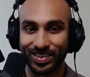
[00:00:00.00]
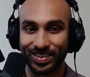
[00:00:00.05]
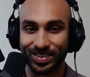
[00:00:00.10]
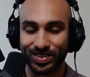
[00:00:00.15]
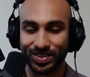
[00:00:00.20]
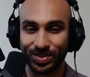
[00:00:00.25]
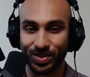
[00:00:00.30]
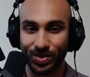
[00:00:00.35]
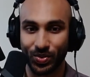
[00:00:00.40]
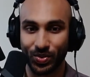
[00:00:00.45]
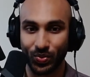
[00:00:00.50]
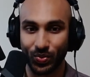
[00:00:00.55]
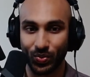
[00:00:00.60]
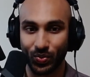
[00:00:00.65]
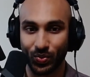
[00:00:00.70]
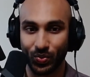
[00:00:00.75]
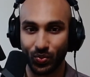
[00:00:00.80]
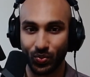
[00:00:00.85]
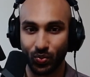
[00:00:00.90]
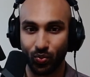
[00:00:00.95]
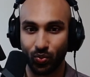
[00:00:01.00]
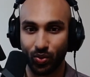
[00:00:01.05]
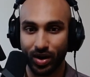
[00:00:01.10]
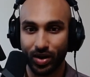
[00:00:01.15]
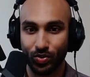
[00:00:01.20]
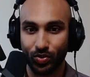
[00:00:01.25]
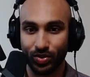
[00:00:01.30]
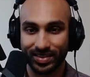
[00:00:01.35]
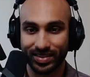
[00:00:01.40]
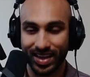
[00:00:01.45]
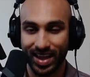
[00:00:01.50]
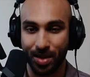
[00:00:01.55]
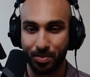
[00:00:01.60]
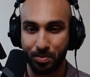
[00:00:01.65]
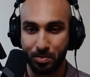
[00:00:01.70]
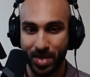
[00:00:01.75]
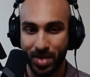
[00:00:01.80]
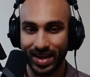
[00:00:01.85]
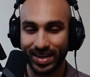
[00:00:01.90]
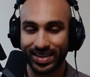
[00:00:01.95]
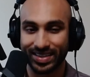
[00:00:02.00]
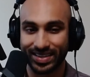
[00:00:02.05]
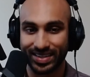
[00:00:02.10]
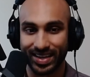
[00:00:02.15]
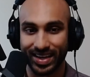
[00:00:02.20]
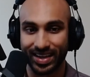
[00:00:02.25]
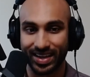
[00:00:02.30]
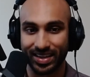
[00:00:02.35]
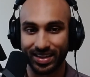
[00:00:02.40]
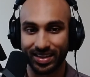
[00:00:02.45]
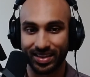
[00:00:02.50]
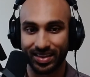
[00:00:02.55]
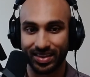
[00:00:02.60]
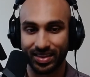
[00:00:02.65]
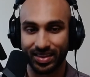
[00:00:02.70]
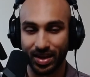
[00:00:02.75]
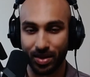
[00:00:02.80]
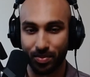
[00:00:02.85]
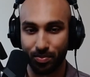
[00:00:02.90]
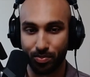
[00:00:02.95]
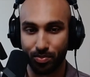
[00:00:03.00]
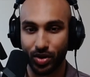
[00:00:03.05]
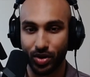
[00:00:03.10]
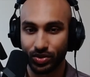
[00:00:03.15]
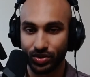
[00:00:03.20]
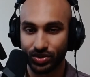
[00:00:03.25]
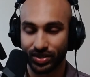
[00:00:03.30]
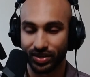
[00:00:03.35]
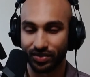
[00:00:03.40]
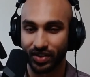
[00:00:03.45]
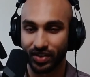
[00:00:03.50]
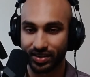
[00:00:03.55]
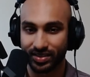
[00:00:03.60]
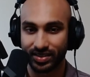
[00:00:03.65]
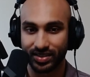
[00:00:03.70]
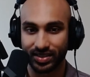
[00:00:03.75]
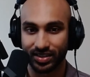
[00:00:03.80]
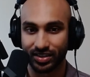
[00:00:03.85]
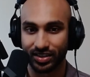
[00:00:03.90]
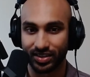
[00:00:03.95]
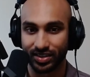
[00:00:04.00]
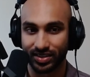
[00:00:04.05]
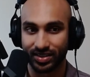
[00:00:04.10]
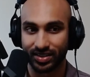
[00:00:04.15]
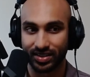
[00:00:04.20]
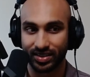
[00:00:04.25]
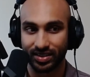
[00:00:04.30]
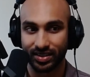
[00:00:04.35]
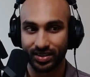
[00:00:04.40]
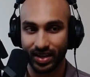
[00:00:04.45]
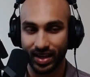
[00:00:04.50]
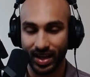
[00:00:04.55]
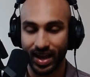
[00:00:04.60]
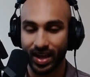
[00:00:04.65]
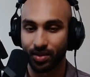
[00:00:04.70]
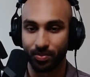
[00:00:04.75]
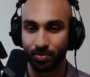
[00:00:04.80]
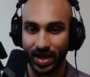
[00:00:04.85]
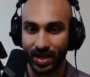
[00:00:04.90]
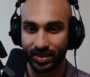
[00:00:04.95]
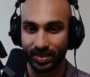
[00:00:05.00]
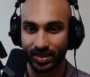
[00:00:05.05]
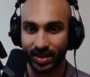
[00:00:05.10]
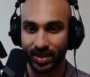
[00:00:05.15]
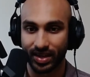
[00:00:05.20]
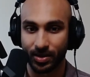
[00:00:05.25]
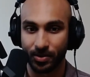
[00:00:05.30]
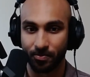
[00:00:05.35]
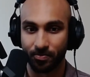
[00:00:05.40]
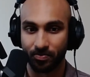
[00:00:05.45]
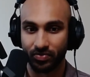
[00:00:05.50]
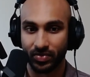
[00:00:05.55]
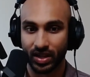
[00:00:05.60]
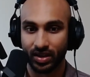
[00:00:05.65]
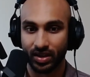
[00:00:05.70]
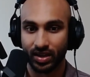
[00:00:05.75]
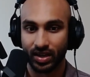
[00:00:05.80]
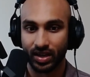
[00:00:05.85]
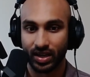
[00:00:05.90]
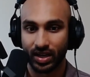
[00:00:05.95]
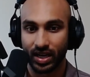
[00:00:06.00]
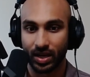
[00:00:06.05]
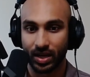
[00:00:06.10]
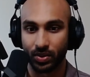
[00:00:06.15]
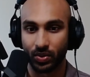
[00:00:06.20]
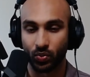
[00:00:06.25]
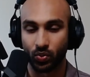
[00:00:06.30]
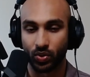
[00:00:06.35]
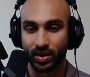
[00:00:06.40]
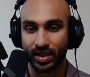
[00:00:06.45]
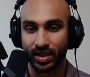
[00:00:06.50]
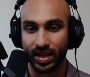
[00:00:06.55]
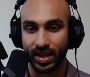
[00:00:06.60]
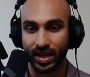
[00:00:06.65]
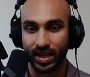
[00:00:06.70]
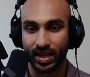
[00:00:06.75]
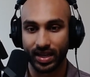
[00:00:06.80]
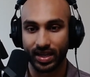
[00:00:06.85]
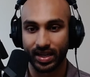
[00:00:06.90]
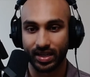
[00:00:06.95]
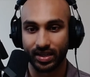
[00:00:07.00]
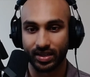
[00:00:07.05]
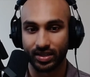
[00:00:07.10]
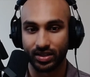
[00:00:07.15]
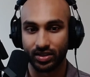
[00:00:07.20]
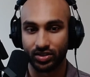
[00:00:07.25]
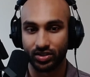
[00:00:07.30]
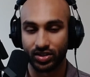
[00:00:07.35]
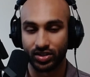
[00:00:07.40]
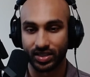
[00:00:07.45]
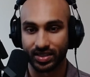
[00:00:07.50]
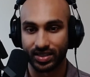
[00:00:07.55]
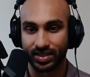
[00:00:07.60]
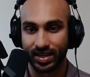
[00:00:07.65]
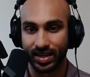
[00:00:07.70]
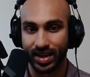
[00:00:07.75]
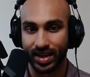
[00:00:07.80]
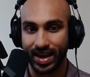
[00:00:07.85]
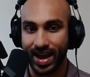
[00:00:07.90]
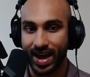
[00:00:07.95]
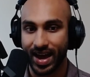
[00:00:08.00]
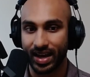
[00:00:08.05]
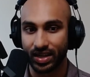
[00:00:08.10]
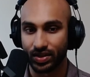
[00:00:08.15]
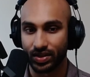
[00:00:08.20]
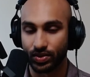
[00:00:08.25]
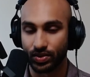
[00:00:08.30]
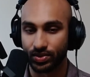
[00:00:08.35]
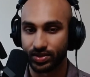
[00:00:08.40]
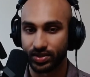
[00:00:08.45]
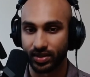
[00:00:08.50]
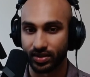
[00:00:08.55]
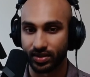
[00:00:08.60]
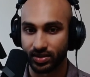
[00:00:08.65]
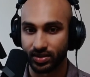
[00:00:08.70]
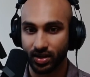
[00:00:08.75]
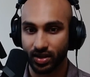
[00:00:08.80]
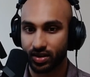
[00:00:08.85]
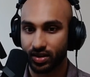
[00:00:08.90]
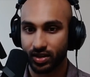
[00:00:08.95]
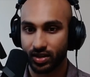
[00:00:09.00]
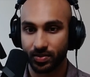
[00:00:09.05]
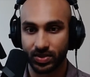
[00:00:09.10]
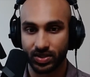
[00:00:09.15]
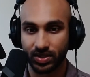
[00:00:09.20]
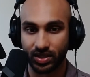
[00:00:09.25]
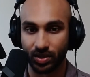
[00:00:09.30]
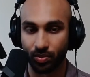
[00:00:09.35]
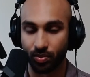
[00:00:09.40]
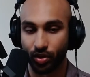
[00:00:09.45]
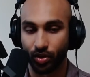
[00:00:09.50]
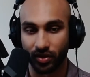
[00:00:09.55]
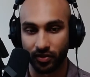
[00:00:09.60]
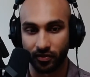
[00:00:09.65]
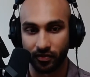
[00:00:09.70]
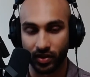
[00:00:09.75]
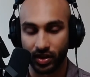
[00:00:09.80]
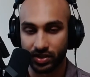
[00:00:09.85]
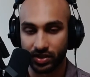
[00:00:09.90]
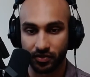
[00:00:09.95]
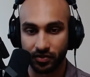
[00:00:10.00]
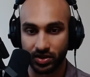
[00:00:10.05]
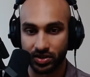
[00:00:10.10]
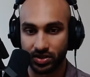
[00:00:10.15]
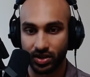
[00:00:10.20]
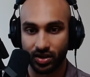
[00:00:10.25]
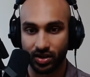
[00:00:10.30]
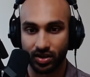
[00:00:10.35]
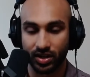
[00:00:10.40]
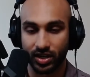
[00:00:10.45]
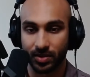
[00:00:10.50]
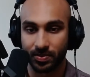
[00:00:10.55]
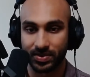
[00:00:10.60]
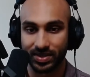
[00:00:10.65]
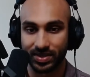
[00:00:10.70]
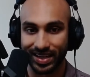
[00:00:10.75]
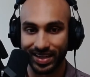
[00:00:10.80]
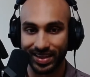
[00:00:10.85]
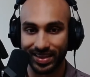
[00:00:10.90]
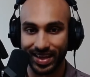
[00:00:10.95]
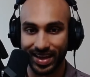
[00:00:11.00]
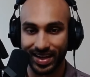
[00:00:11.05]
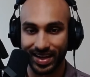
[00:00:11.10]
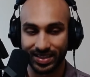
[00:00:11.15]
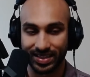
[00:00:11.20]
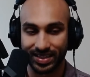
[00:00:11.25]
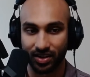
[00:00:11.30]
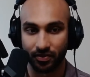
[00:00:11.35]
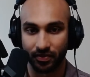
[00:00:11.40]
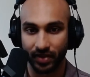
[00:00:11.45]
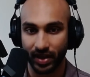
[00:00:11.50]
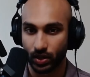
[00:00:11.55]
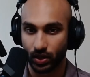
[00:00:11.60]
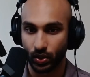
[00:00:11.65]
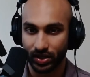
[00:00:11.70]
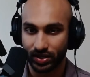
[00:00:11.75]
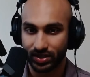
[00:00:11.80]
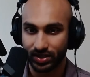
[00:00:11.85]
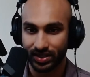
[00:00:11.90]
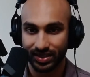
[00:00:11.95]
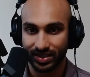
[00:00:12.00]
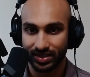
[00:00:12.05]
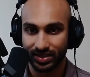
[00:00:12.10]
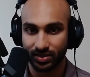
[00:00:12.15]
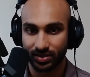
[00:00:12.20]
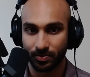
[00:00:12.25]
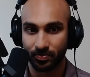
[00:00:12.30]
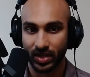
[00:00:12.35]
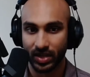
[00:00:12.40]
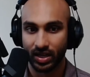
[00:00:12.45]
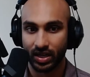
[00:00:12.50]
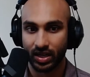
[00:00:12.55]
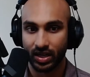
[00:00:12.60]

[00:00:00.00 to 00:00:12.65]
So what was that mindset that most investors had back then? I mean, were they just not used to the startups, deploying funds for startups and that entire valuation system?